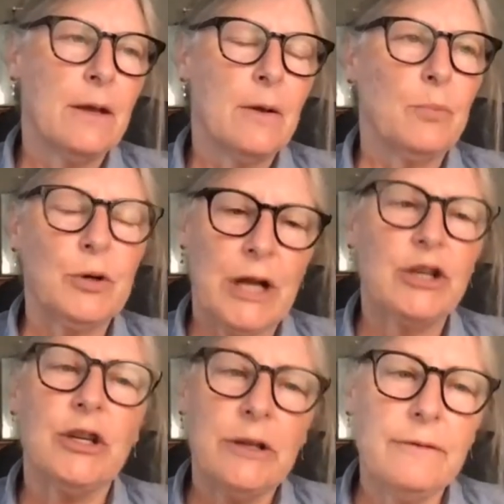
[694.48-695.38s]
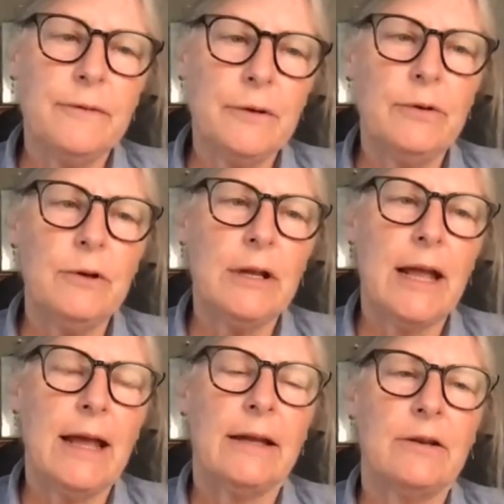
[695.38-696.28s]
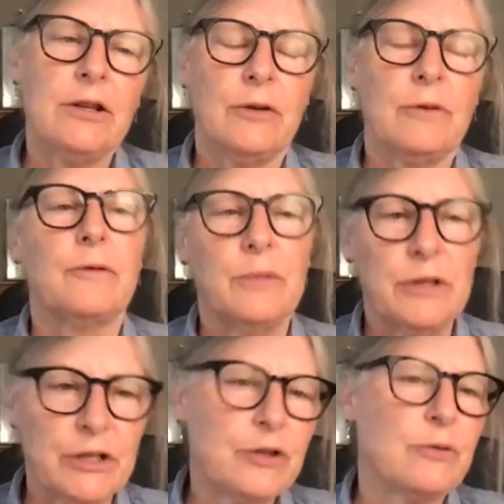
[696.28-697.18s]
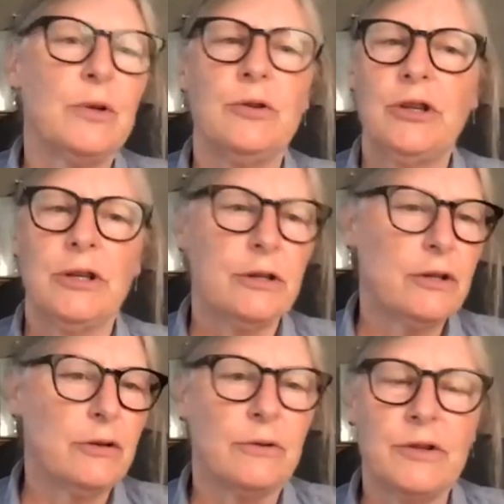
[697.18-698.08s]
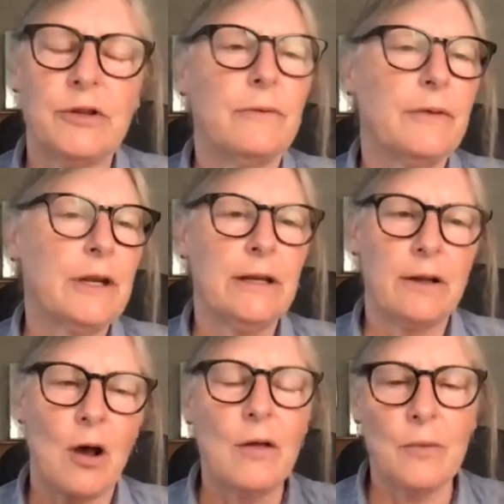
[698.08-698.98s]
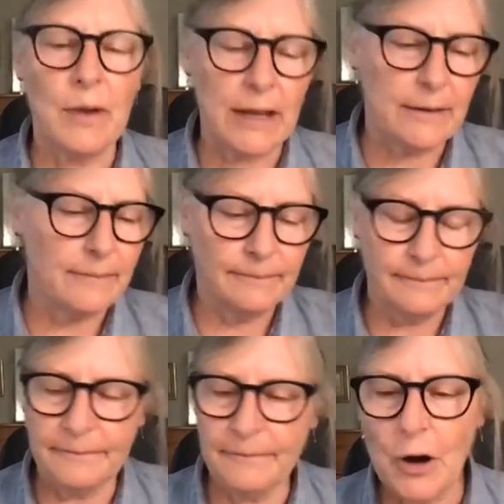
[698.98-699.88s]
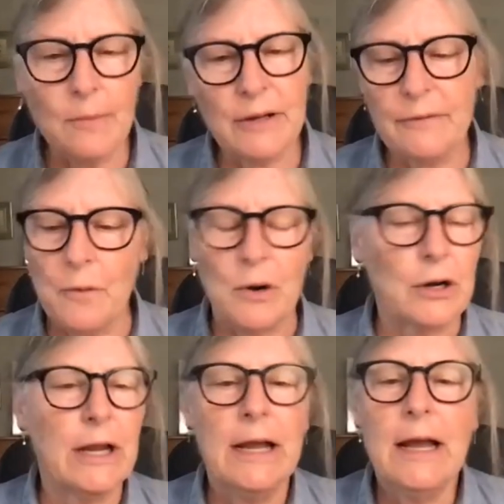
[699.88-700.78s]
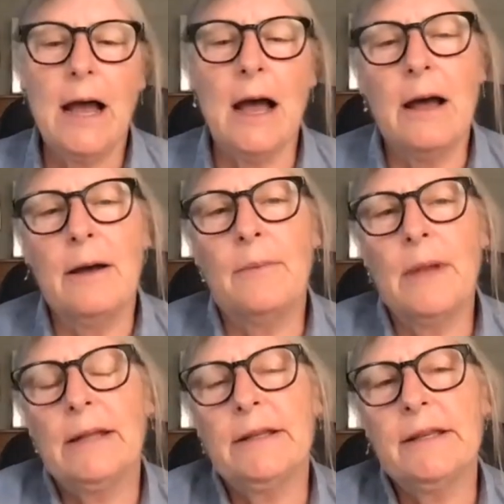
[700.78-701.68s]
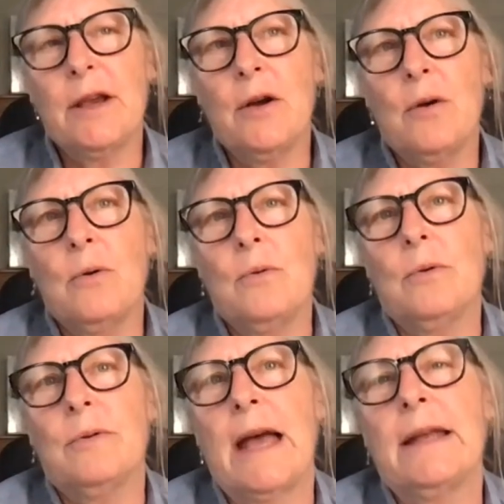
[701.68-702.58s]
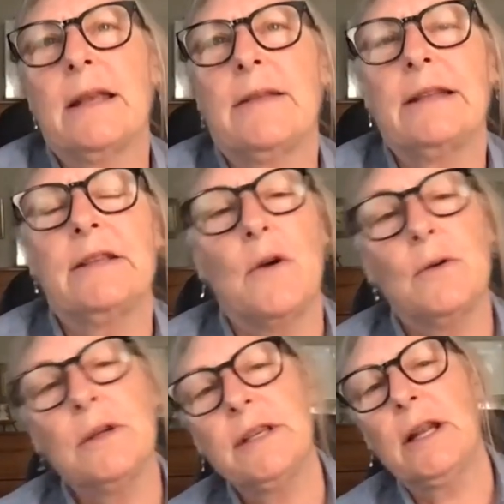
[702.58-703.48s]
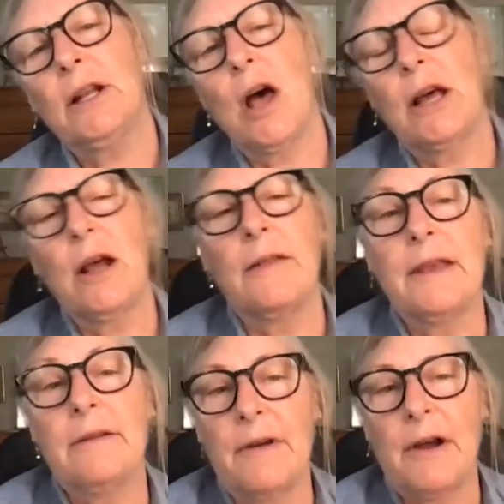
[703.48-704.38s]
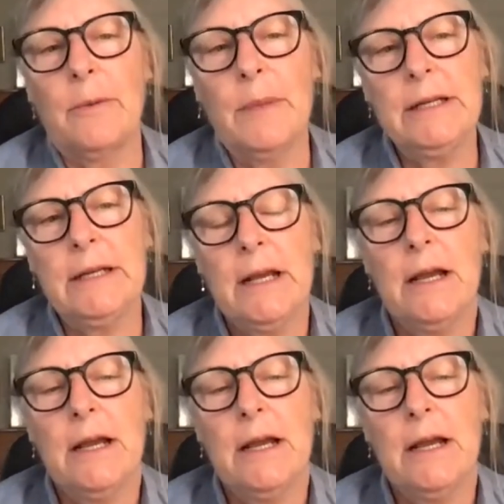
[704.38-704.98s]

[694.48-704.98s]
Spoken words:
production of food, and you know, from distribution to serving all the way farm to fork. And so that's focusing a lot on the environment